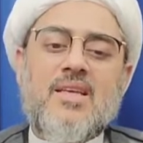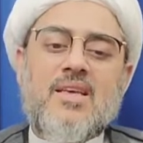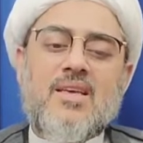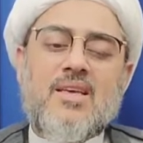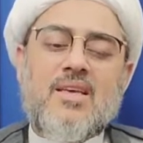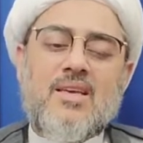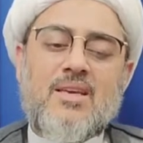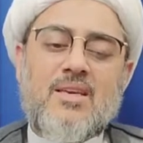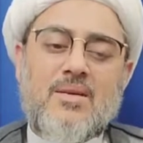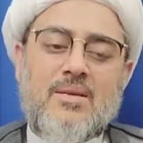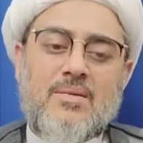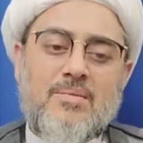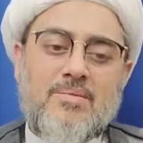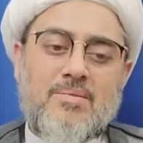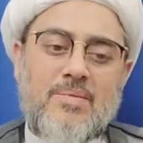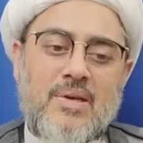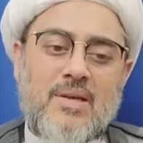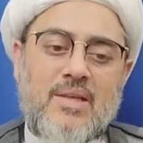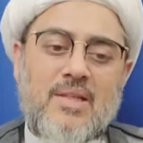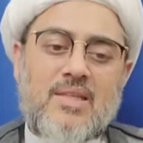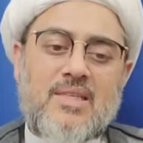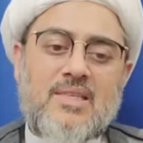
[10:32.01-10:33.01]
He
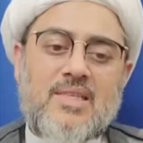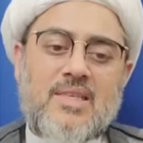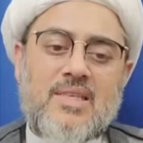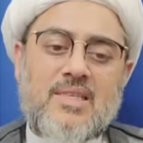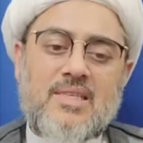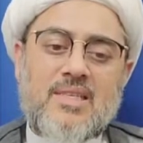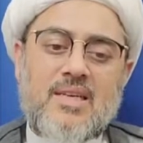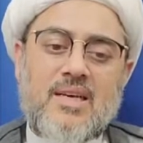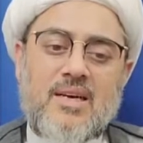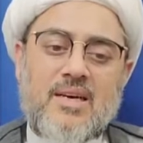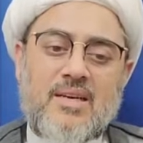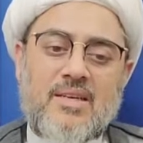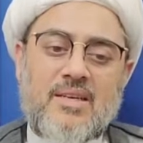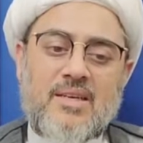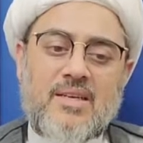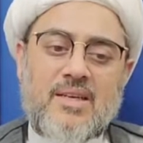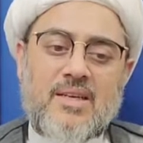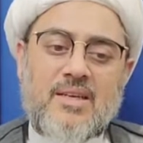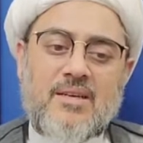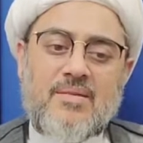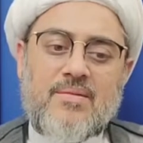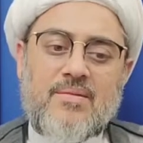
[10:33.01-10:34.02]
builds his
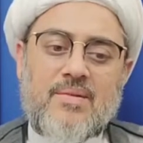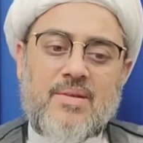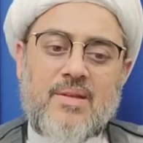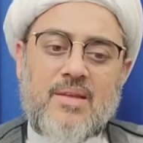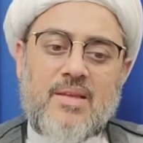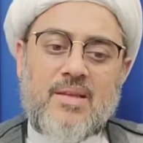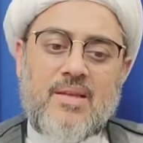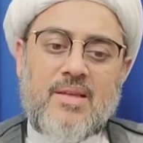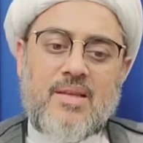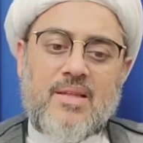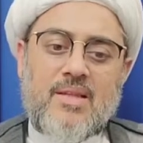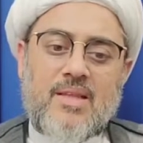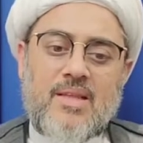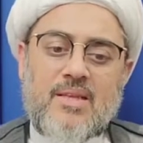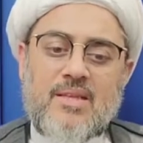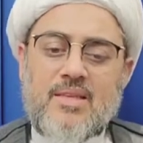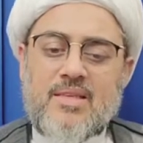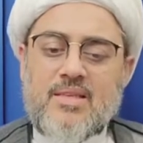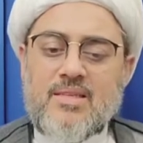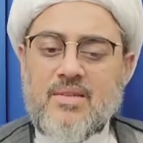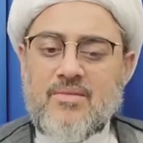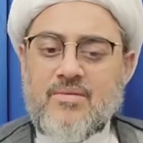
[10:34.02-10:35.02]
akhirah. That
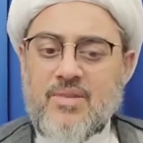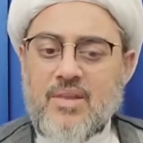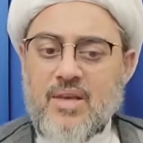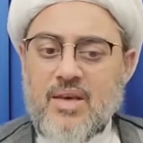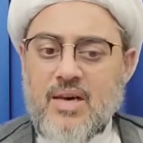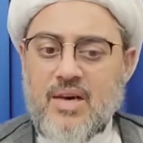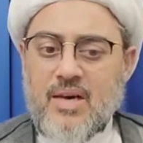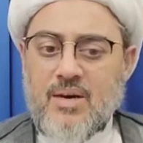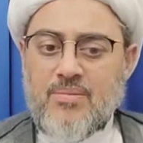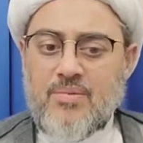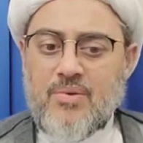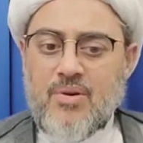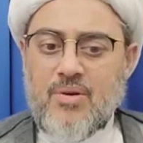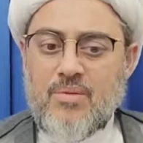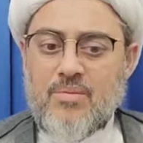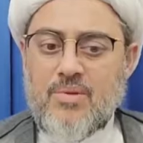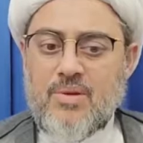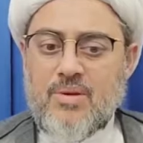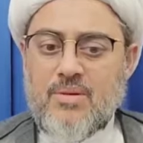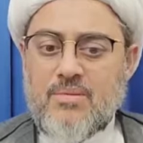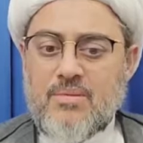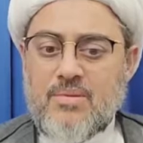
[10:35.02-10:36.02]
is, if there are
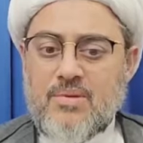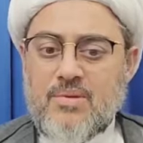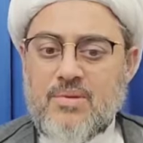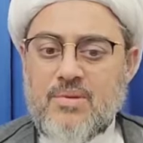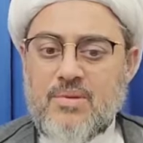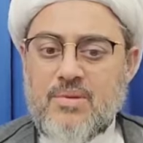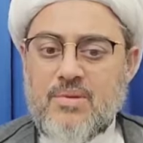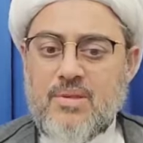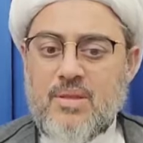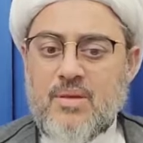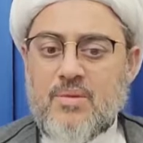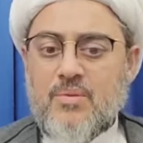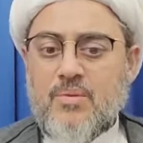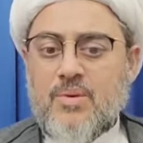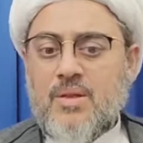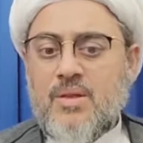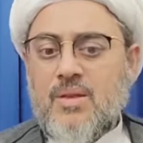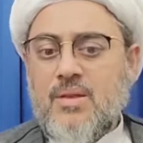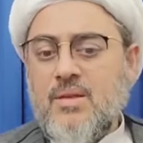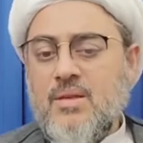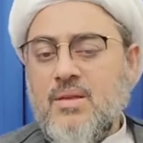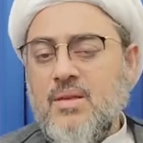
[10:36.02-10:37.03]
problems, they
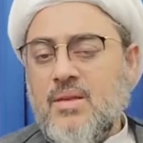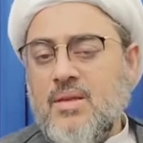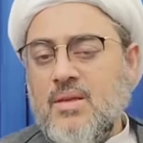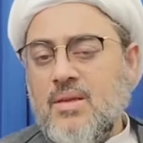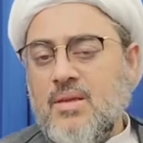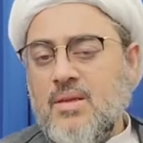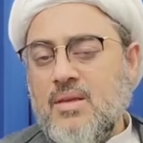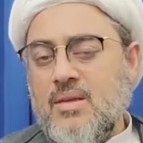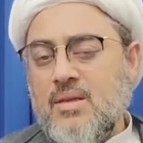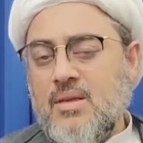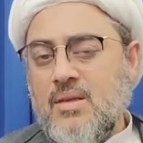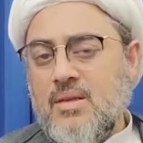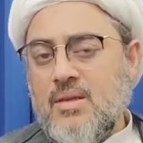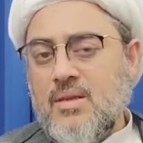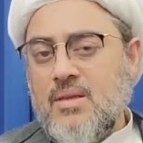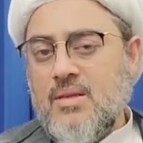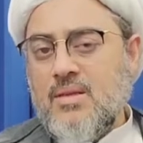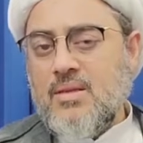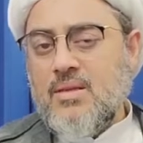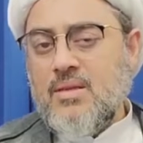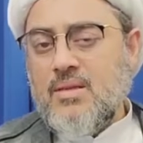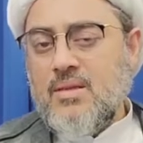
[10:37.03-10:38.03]
will
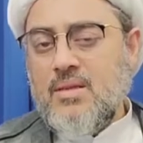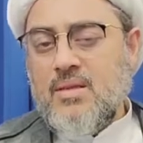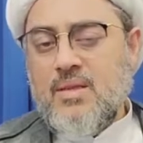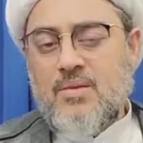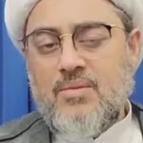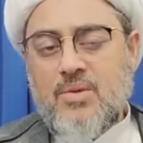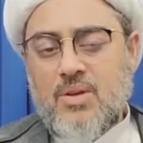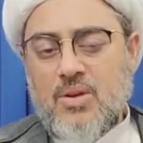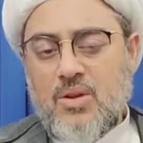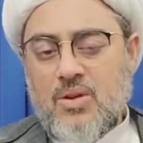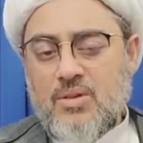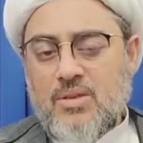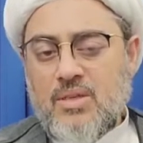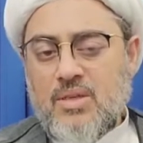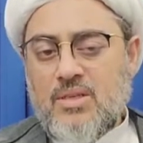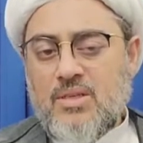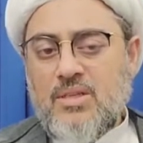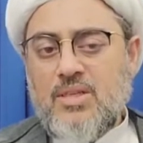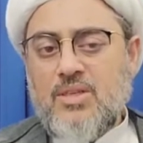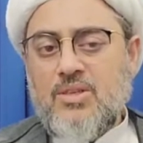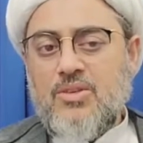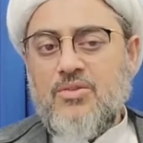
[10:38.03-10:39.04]
not
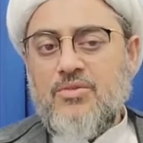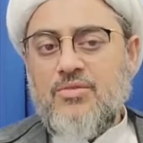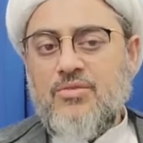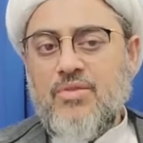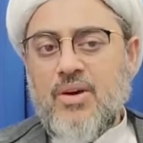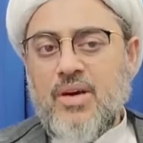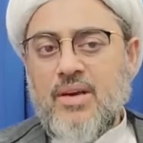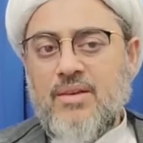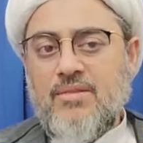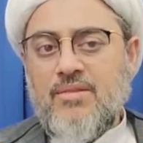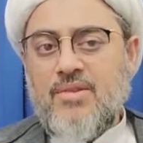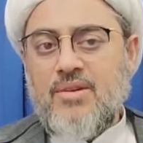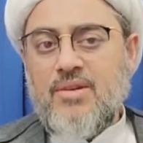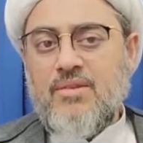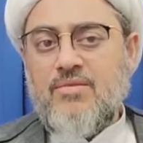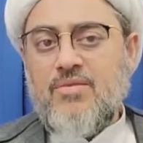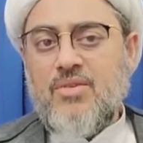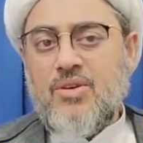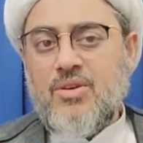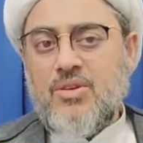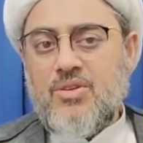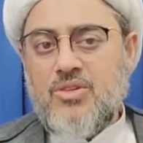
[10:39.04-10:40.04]
continue forever,
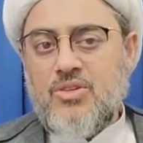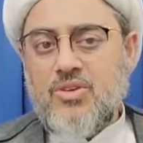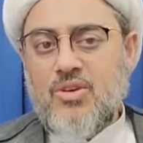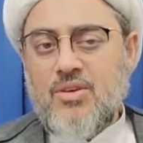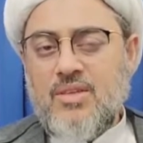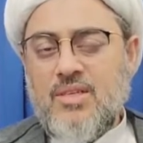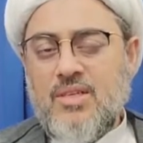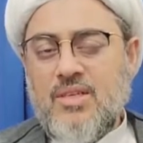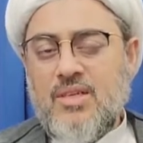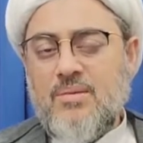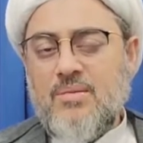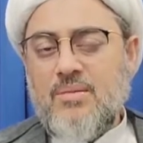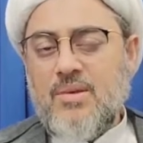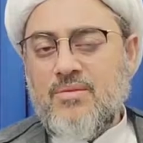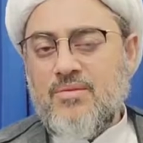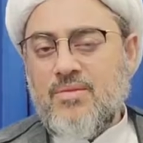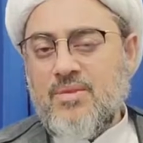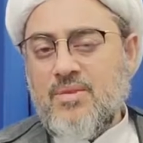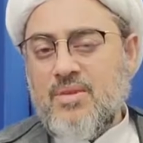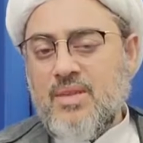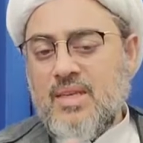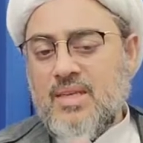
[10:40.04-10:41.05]
for a short term. If
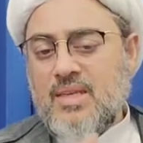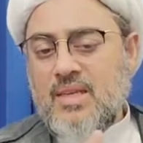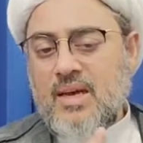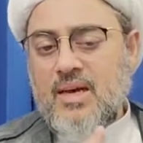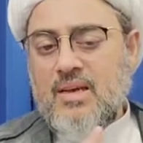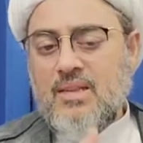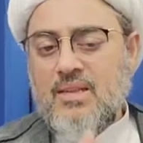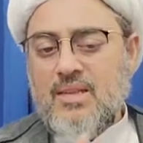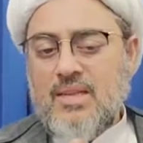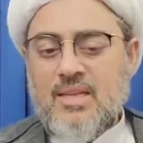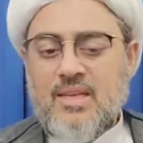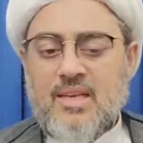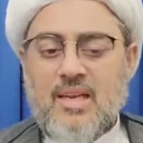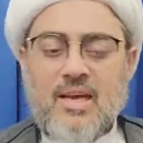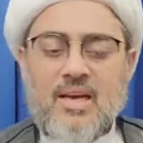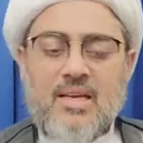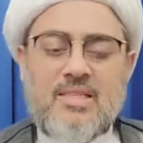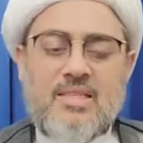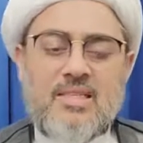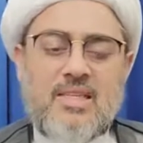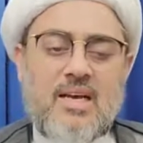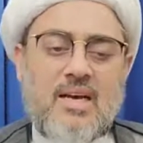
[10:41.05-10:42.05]
that
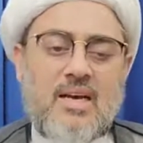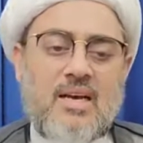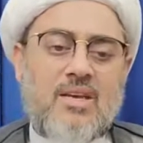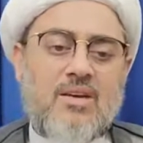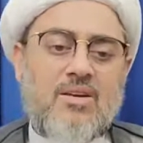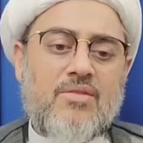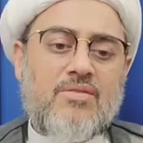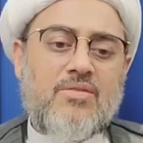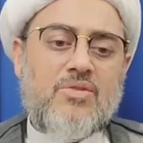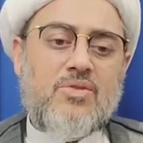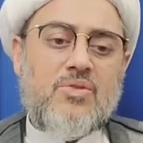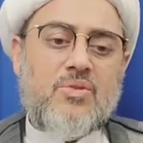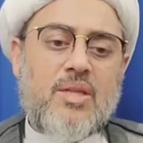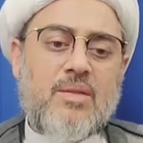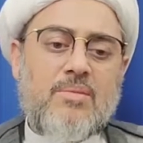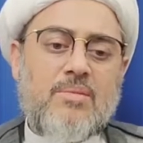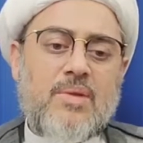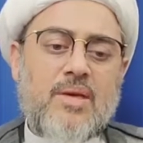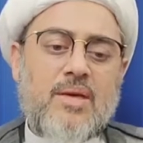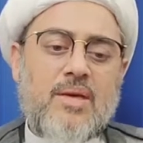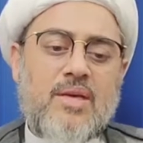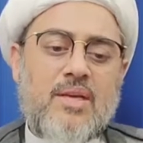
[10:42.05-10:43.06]
last ayah of Surah
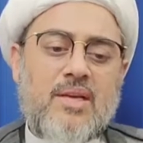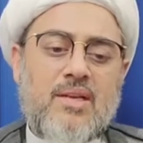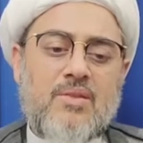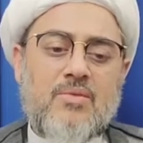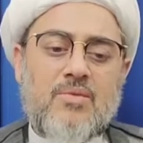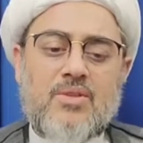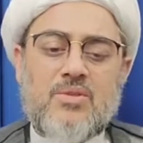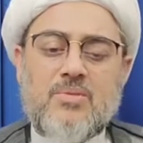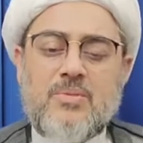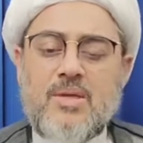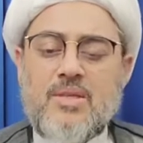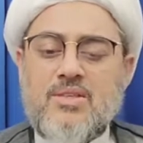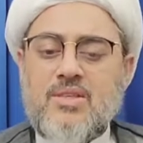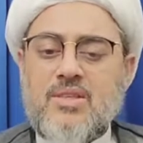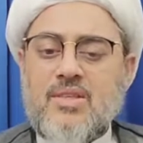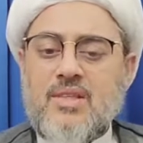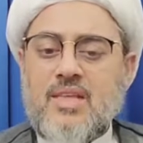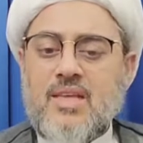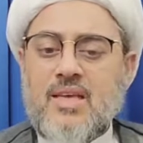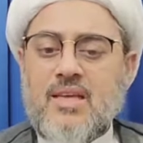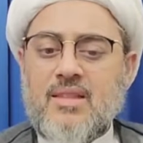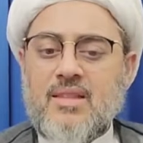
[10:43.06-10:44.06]
Baqarah, it was
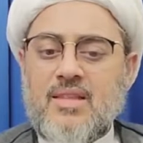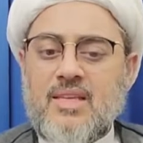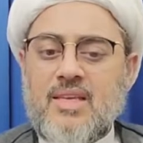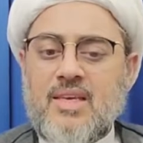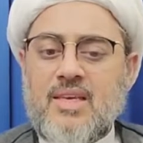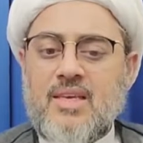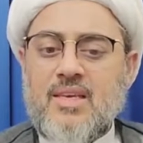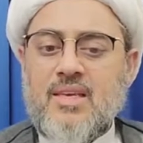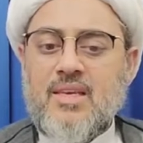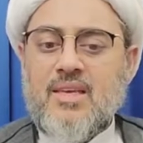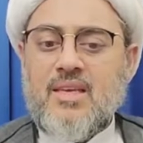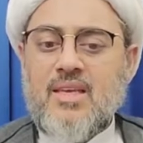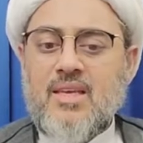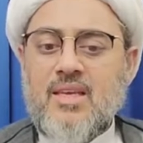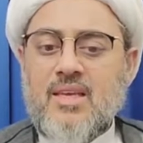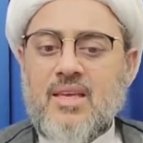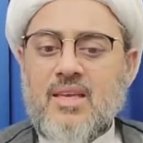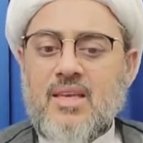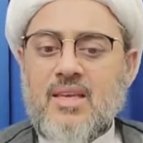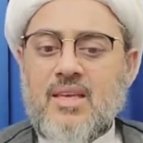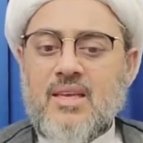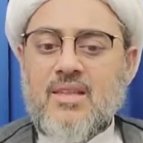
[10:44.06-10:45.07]
mentioned the other day,
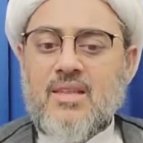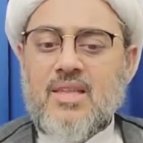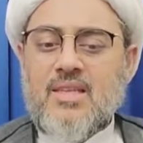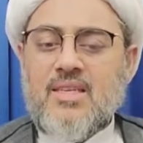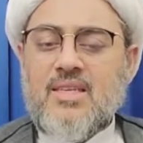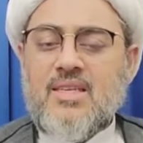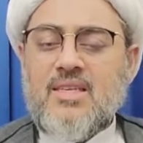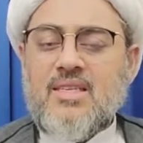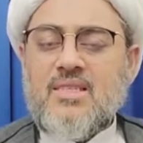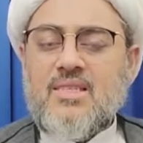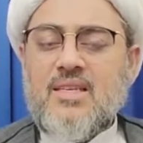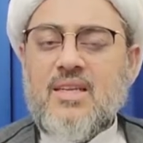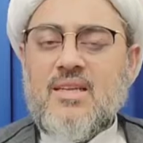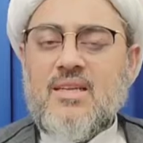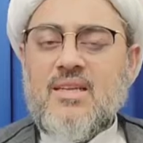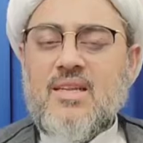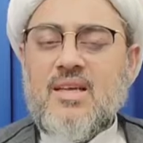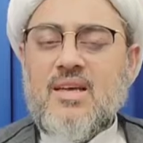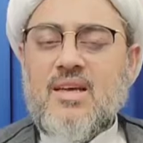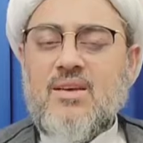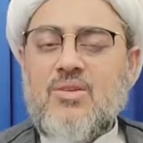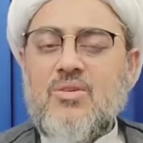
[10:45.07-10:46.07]
that is,
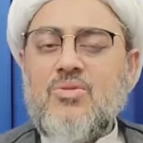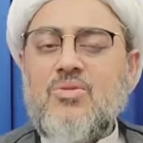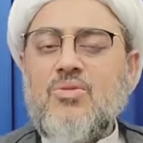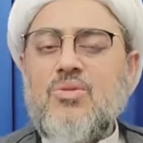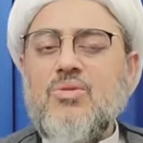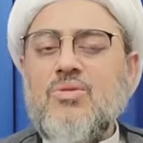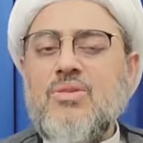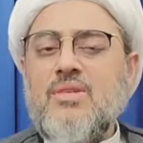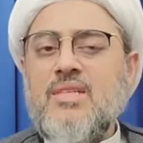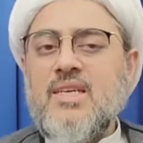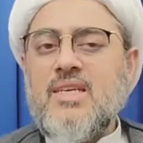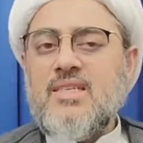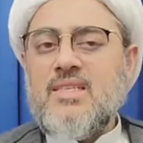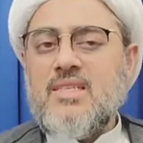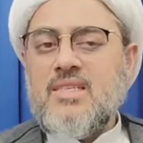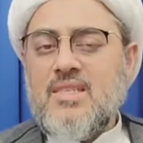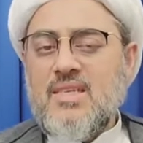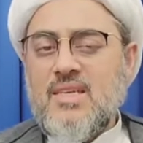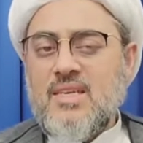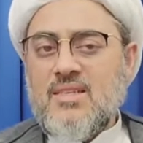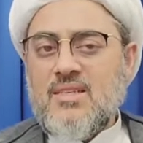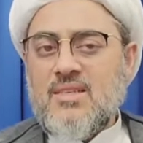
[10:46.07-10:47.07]
Allah, you don't
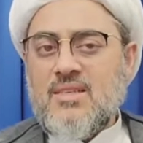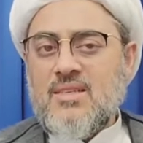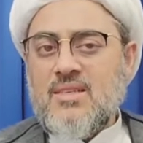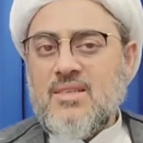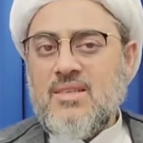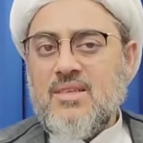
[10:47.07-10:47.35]
test us.